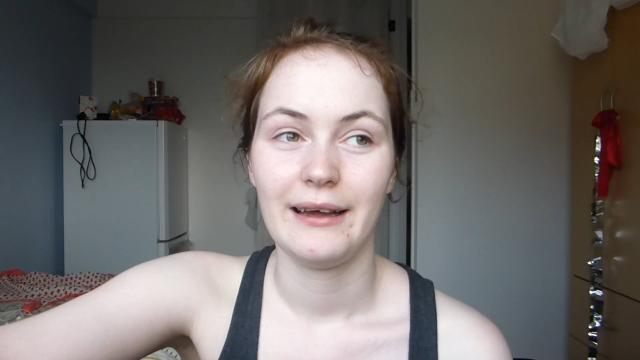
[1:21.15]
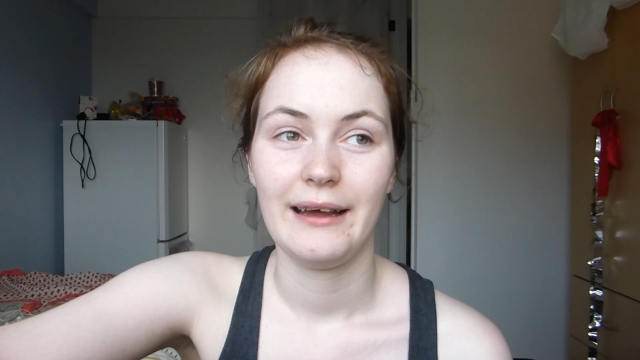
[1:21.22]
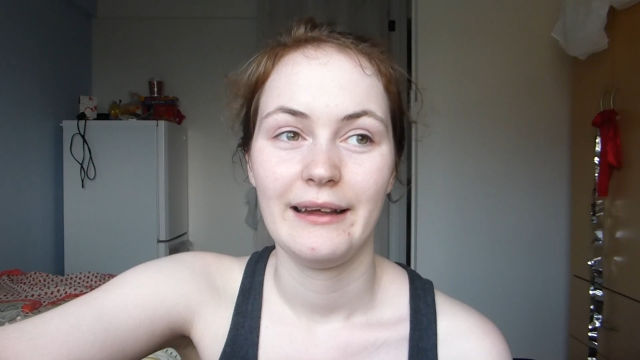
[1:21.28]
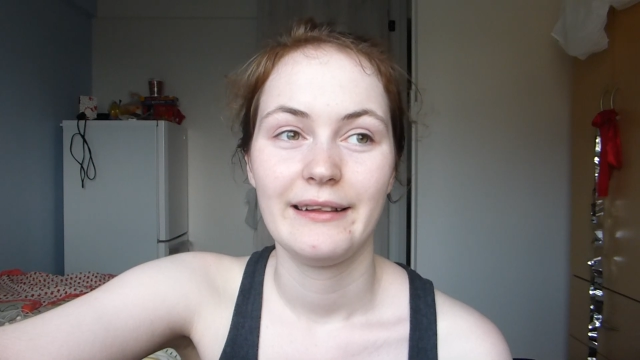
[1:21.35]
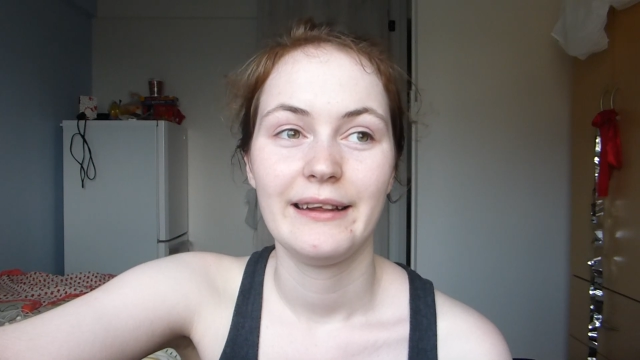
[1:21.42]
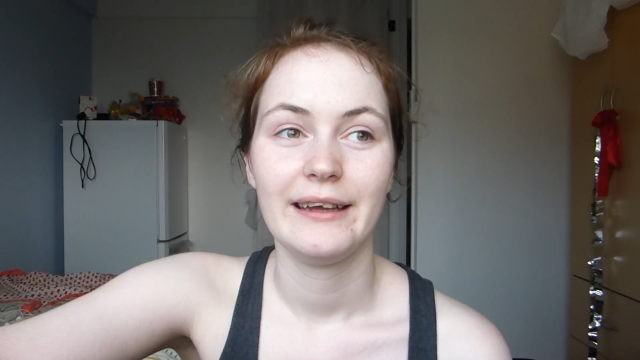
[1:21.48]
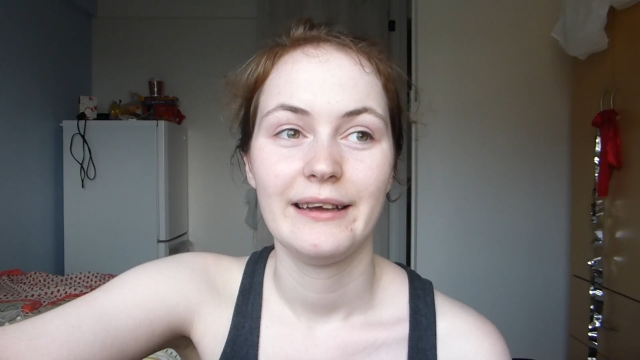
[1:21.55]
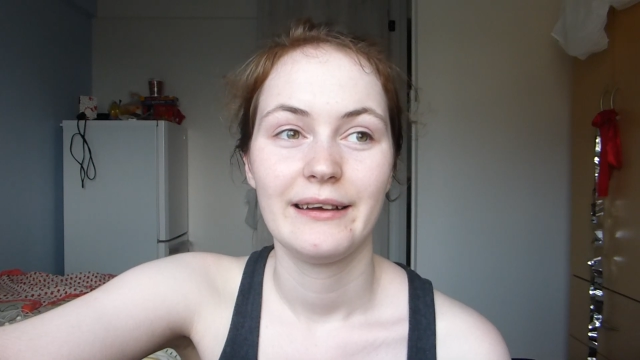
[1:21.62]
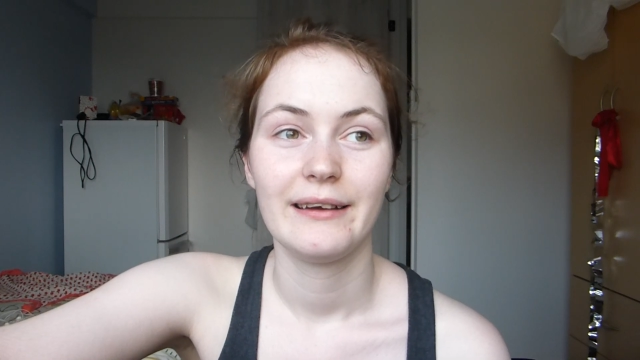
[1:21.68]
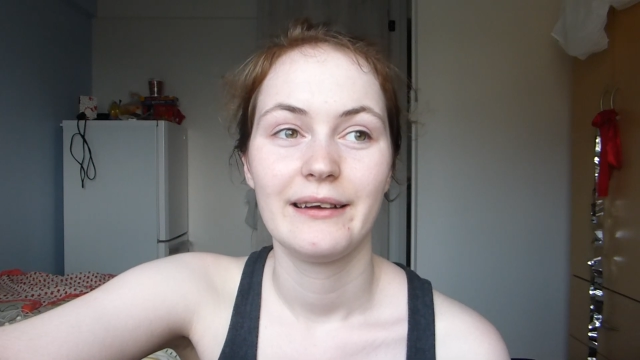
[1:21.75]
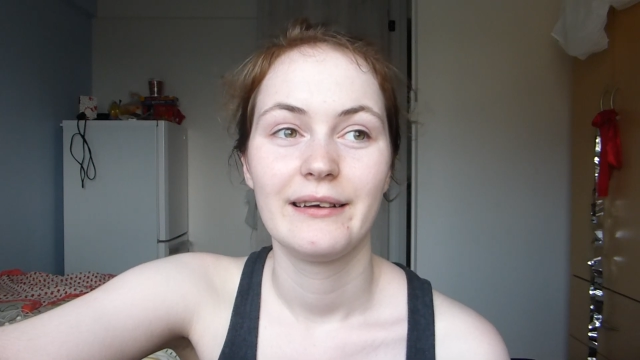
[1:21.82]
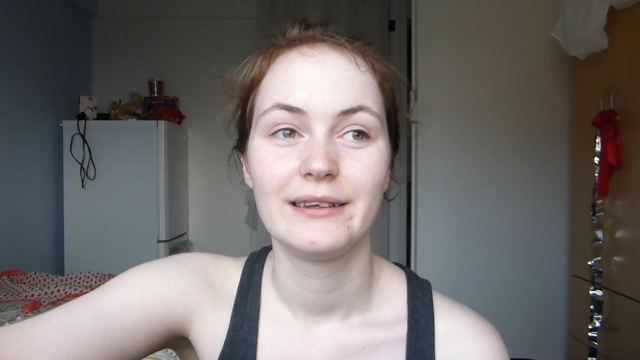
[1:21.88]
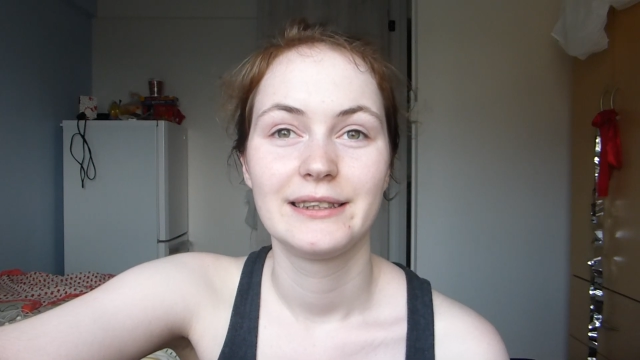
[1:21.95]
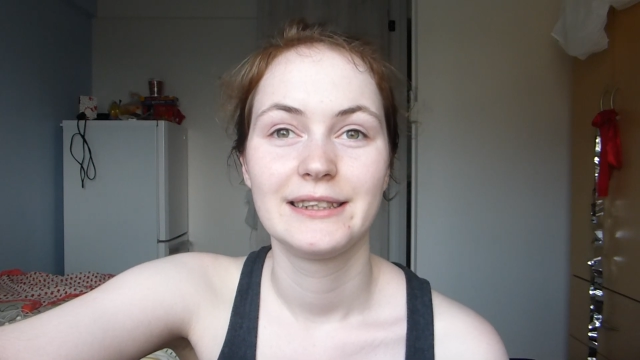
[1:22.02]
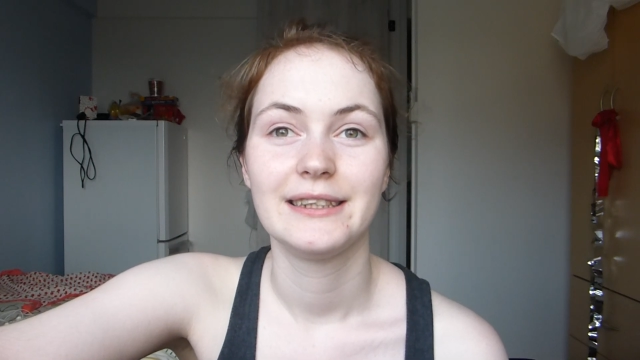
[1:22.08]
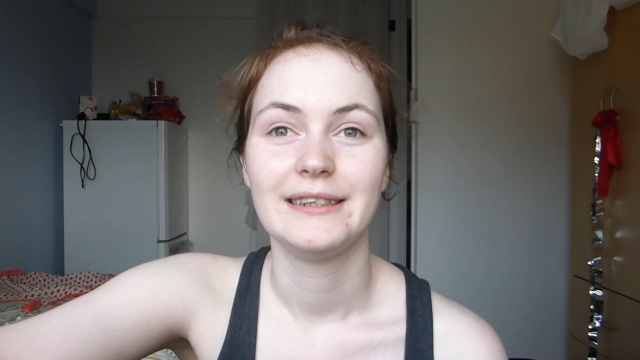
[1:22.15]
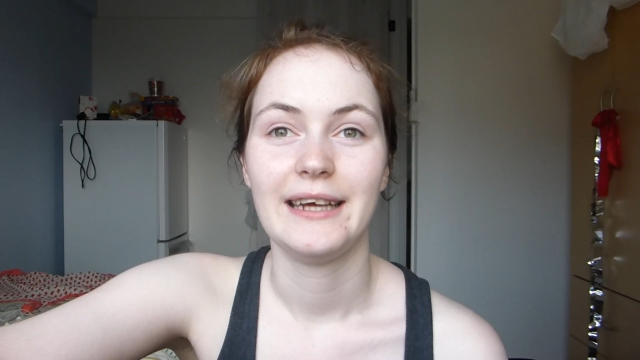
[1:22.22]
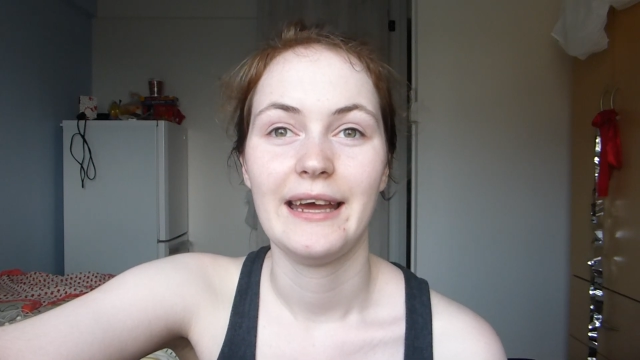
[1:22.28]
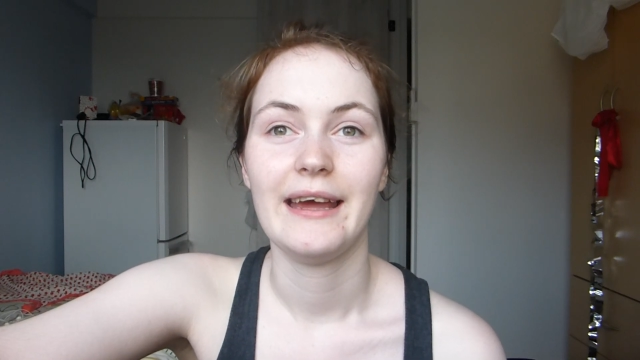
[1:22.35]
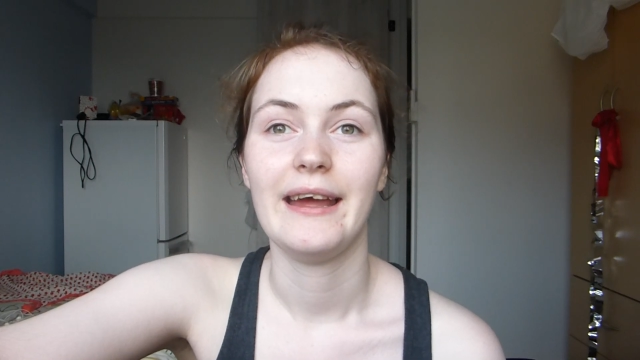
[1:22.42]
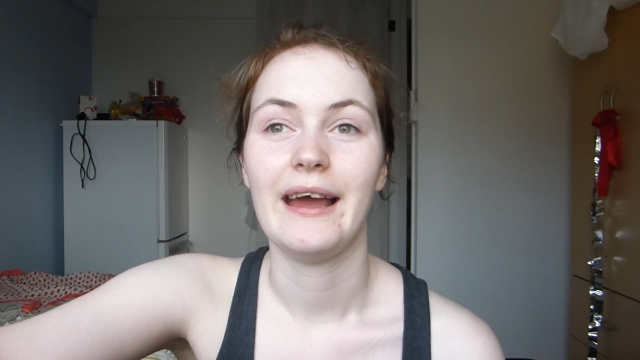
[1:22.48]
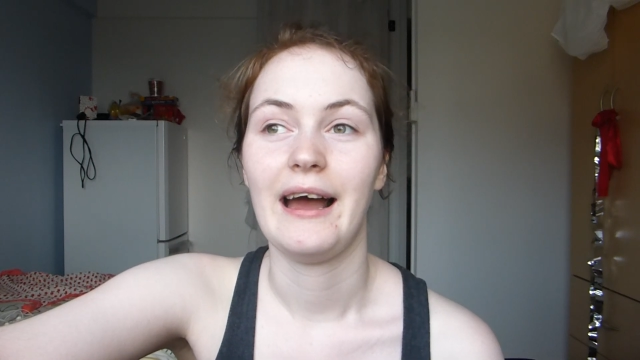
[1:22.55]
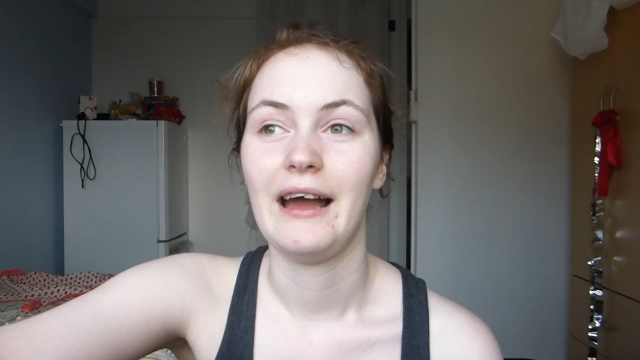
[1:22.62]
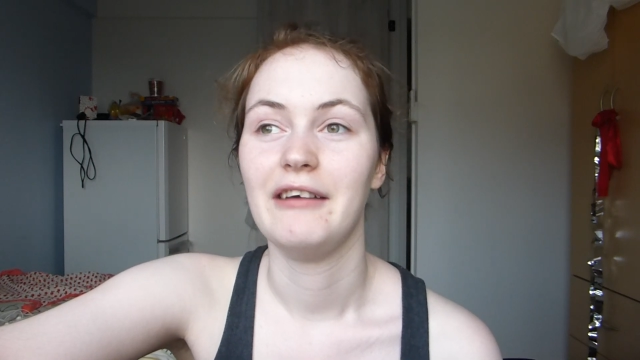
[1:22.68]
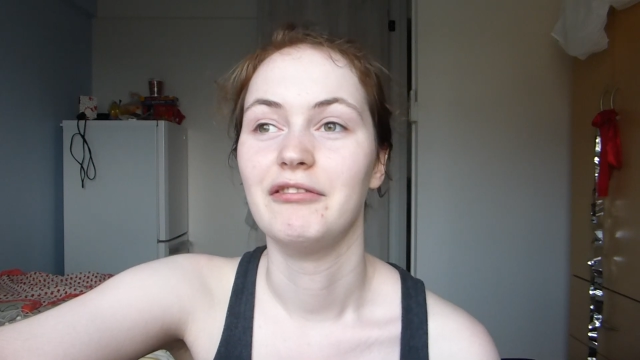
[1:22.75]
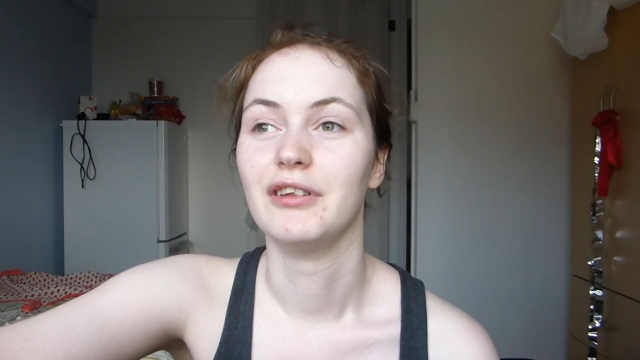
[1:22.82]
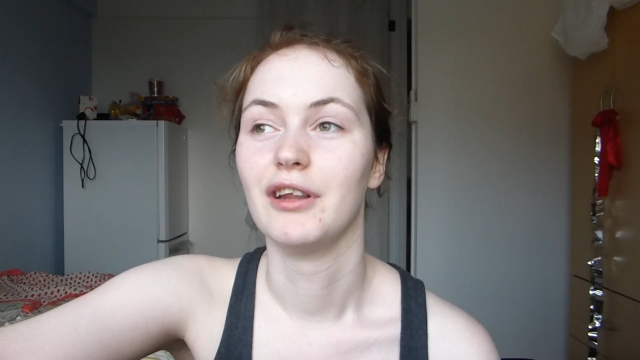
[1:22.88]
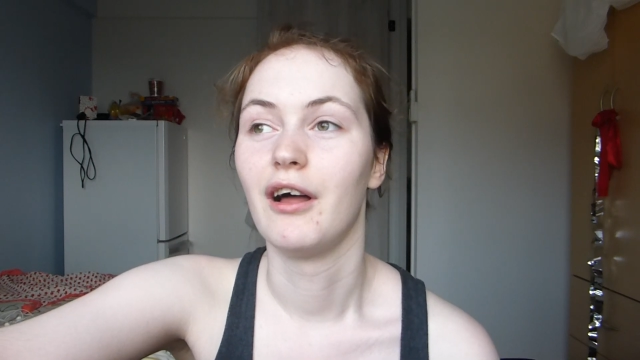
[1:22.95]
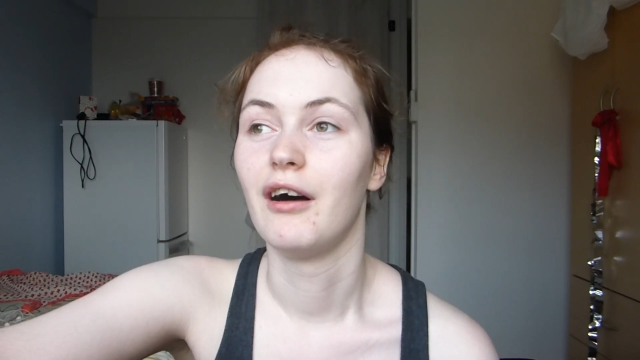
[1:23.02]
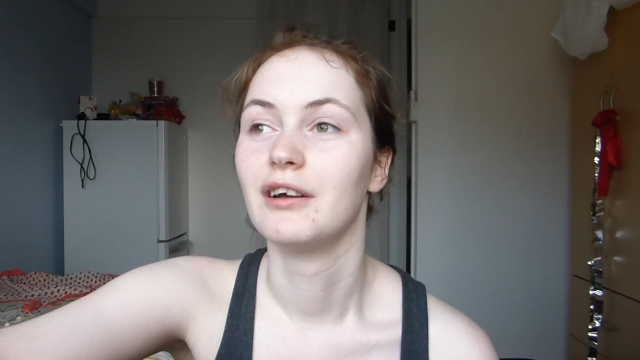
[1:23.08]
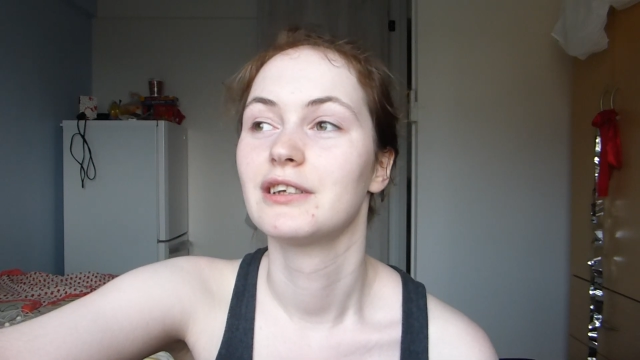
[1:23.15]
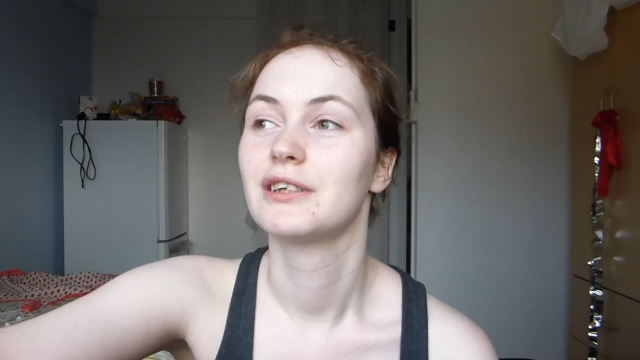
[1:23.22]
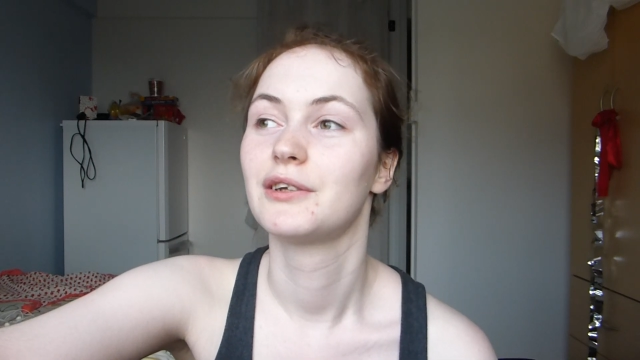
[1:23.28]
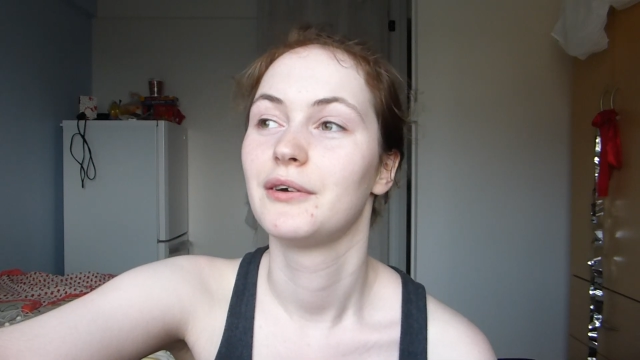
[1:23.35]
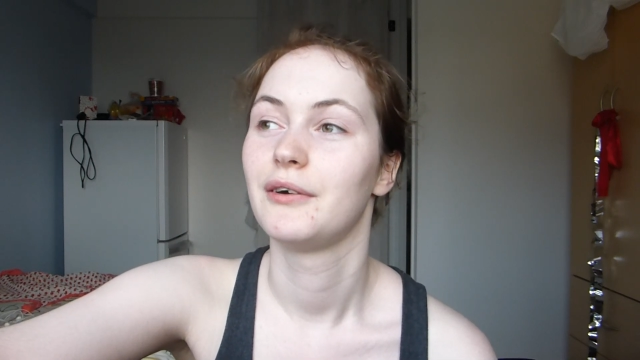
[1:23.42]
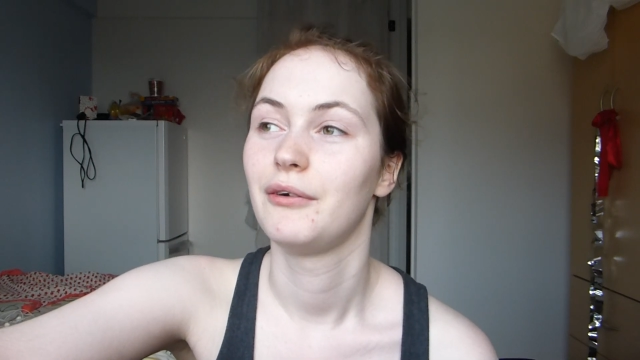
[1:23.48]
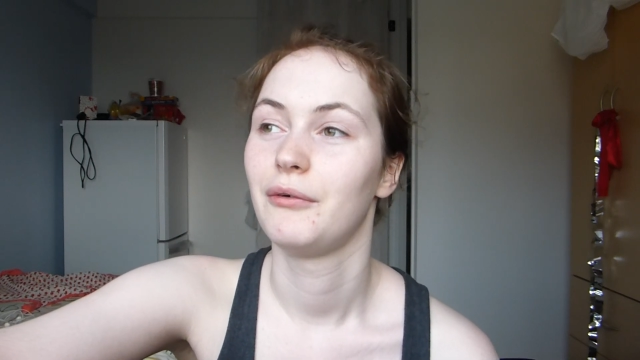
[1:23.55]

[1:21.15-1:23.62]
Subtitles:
I think today I've lost